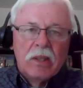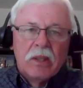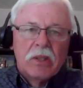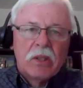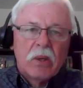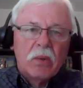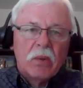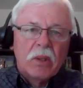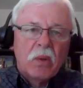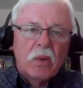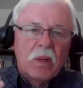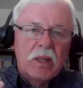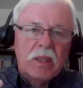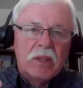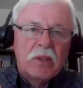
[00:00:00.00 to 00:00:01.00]
So
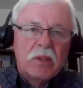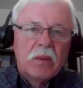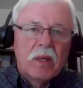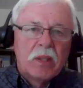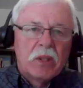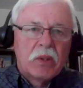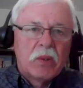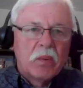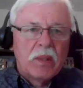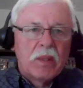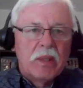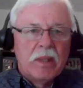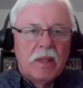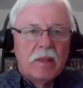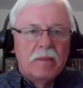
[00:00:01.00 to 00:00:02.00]
according to our
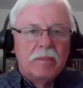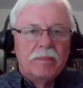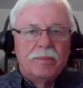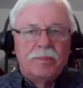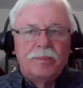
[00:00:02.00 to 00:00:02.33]
story then,